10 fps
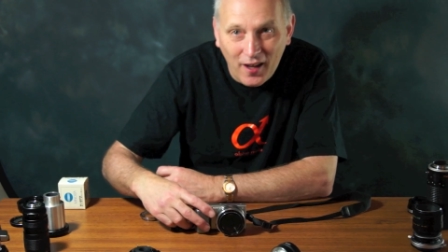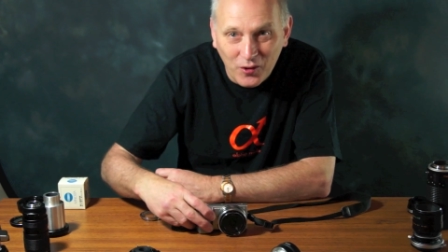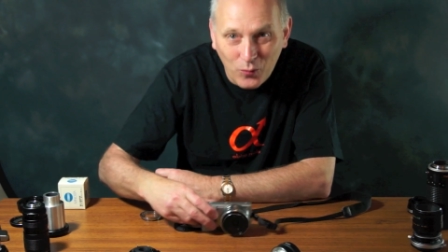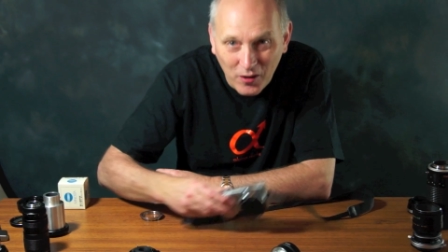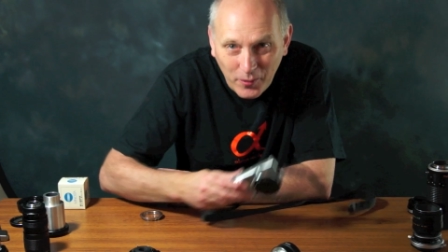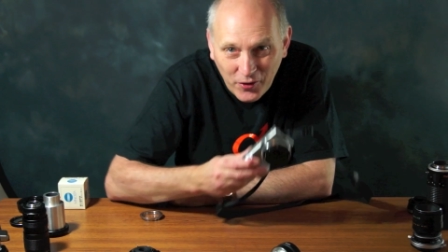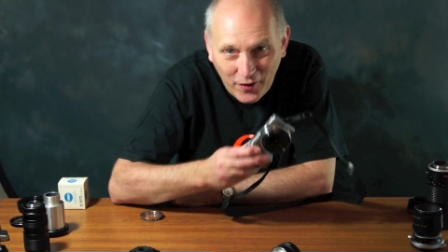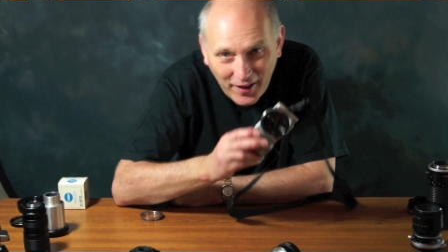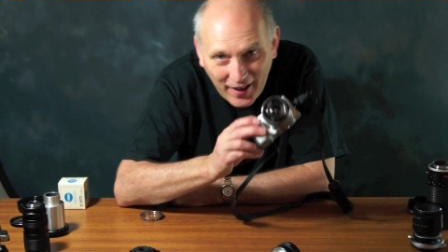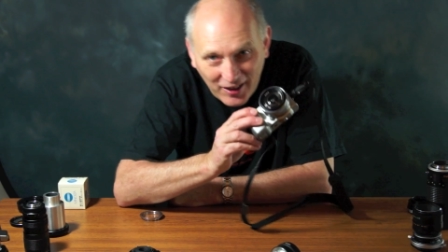and welcome to
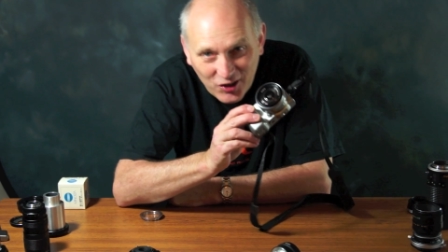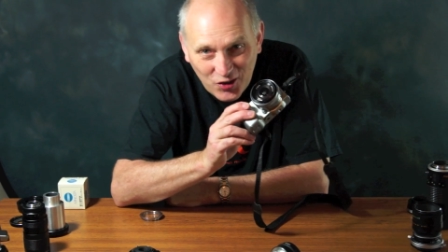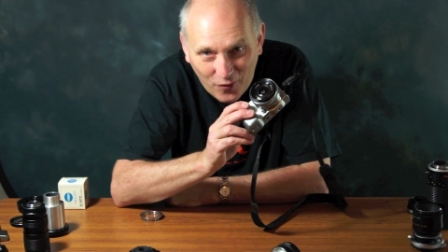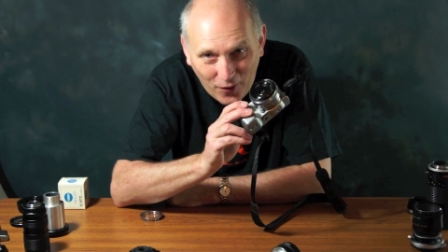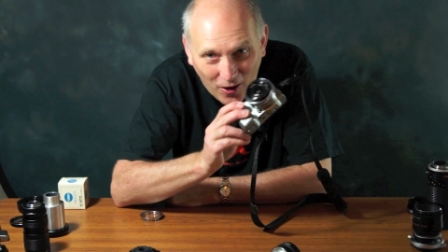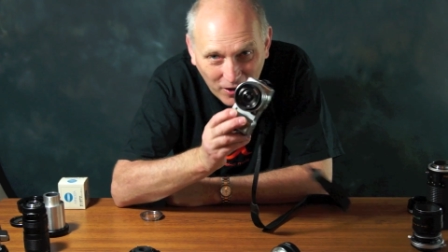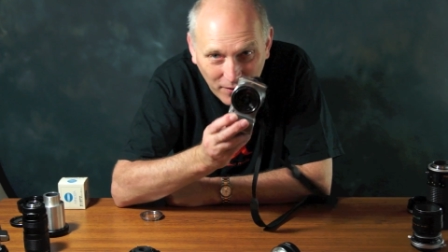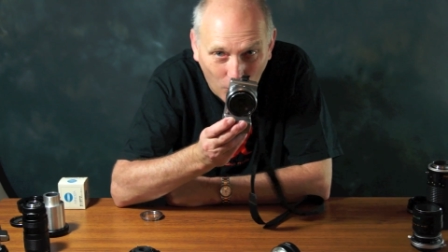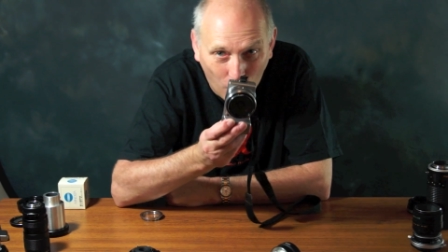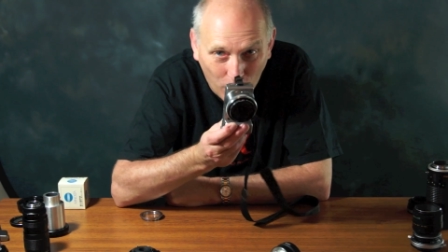the NEX
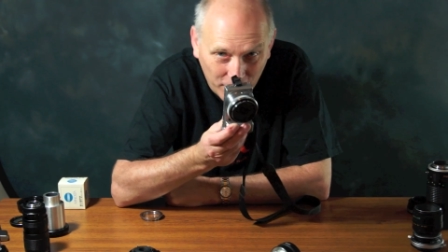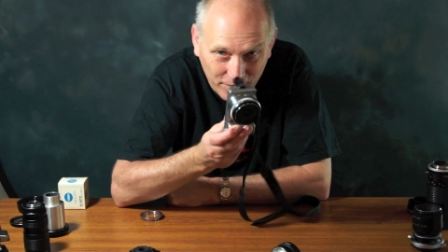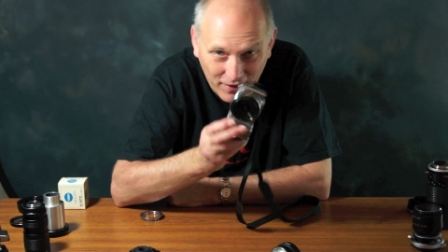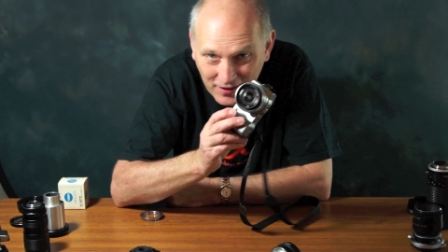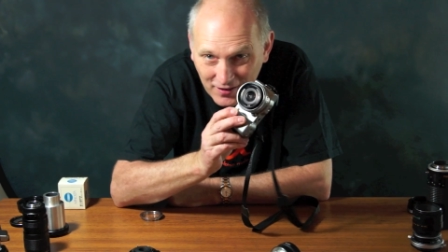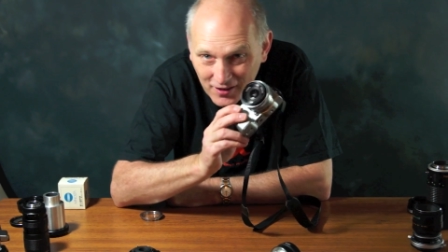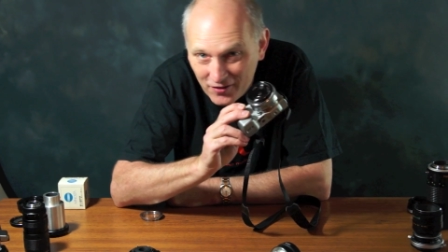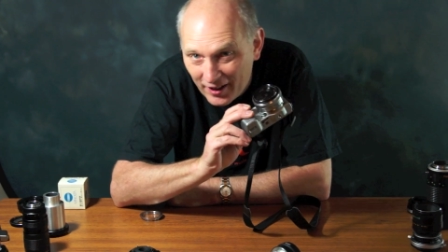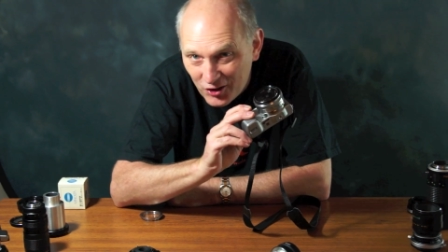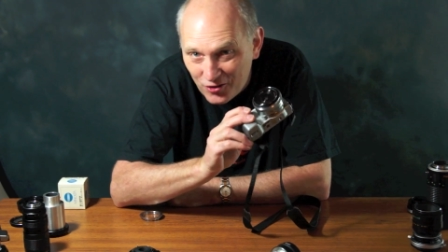5, or indeed the
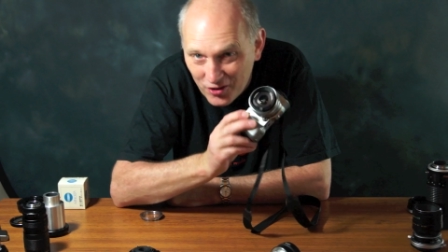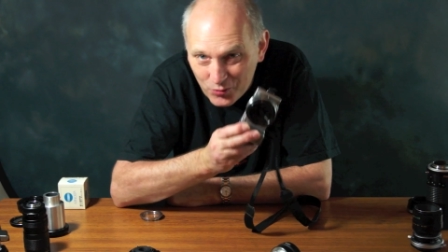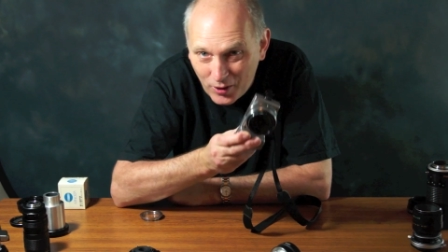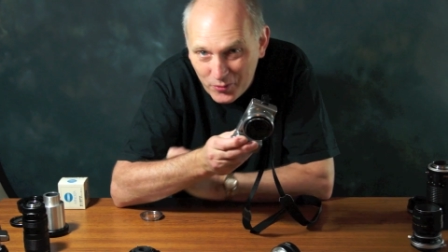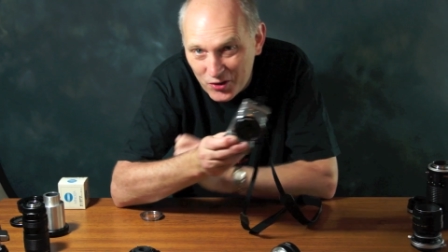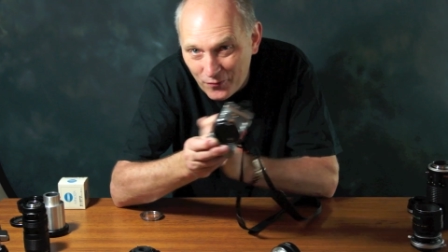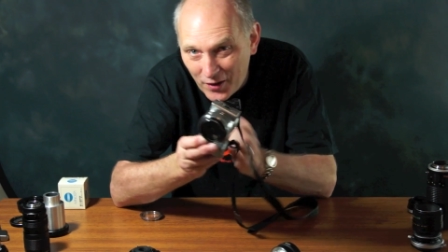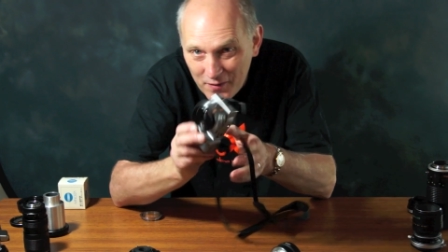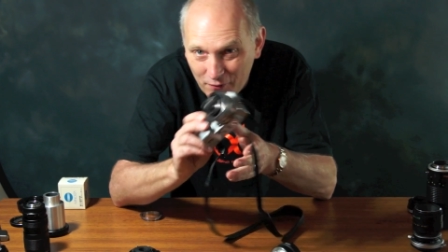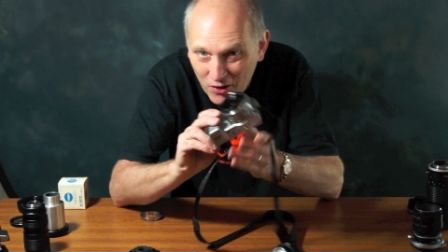NEX 3 as well, which is a
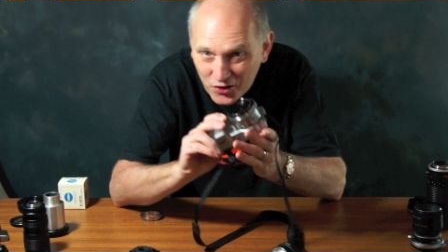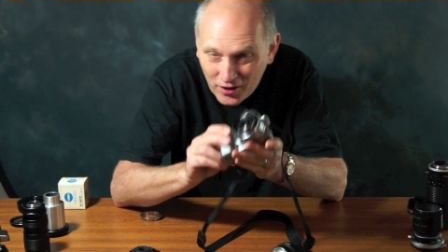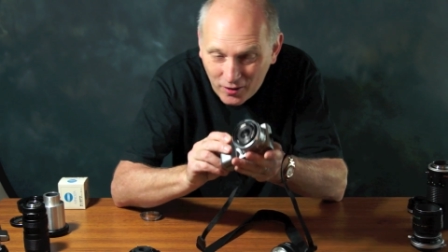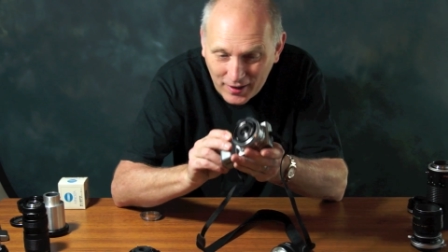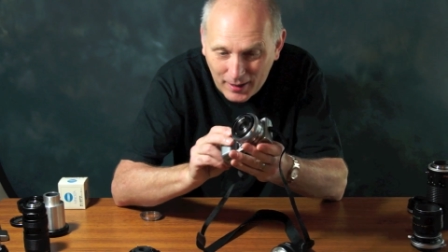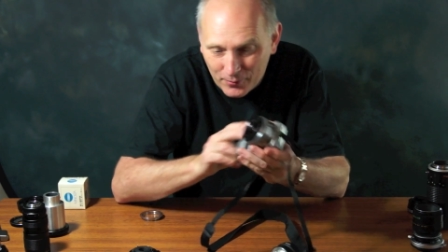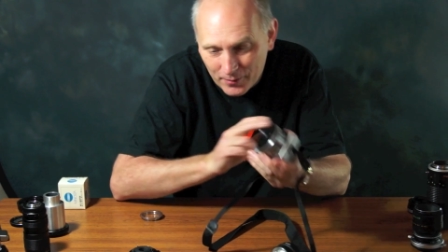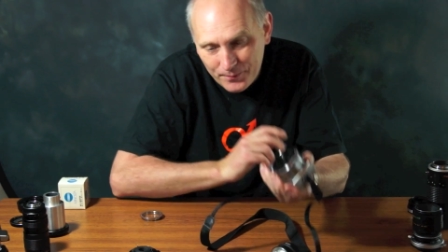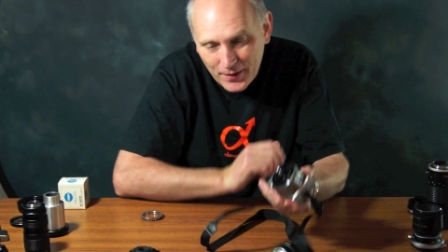very versatile camera.